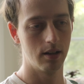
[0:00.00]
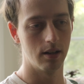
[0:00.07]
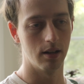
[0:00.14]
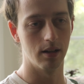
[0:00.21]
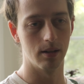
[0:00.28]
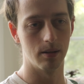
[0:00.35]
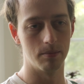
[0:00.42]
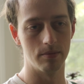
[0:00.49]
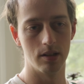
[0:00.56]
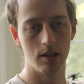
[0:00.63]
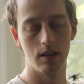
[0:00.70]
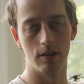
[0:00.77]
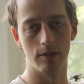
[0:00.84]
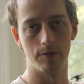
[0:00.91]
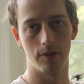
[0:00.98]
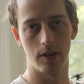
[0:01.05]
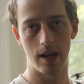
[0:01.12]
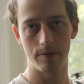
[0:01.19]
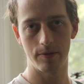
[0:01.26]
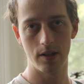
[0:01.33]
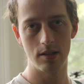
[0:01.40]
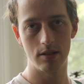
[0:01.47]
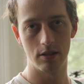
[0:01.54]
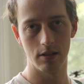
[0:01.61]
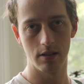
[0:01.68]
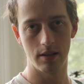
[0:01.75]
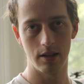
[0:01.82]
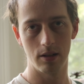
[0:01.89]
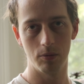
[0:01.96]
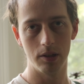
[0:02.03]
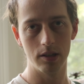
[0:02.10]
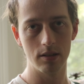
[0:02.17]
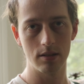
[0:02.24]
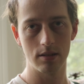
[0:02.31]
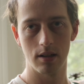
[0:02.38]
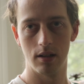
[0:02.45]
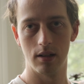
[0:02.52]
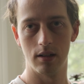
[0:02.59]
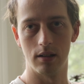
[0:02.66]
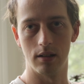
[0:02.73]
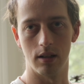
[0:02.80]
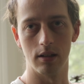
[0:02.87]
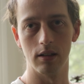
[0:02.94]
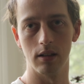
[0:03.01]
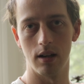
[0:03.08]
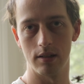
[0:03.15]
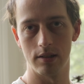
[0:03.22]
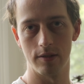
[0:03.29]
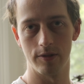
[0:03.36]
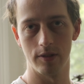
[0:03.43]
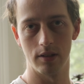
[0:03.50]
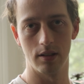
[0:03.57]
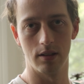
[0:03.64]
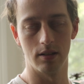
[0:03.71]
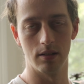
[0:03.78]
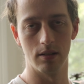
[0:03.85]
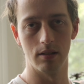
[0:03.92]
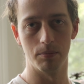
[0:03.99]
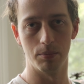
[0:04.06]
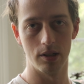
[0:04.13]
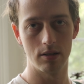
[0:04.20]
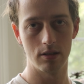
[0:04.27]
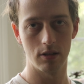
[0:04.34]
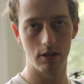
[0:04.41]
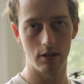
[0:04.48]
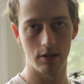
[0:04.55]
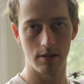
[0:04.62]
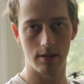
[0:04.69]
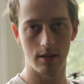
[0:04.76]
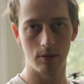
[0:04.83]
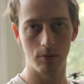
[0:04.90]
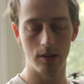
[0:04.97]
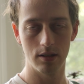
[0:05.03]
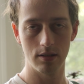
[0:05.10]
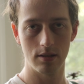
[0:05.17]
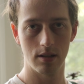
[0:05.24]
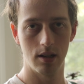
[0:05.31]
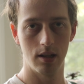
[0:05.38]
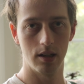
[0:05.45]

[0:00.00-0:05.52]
The FlatFace urethane wheels are a lot different than the Blistered urethane wheels,